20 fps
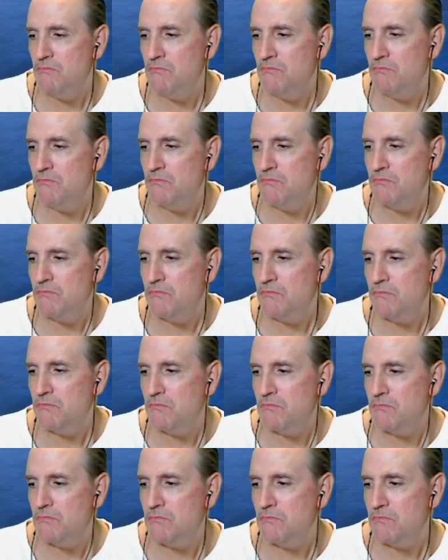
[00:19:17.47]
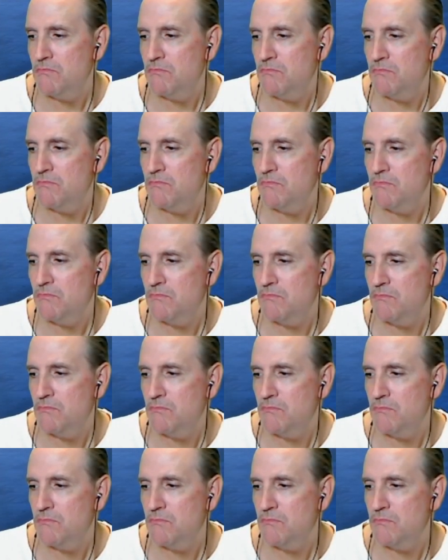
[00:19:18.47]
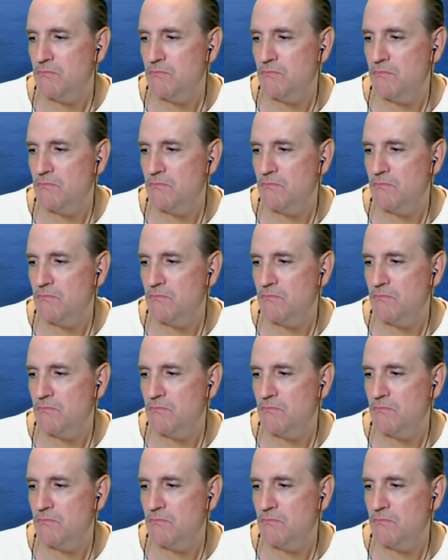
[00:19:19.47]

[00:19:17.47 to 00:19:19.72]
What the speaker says: [no speech]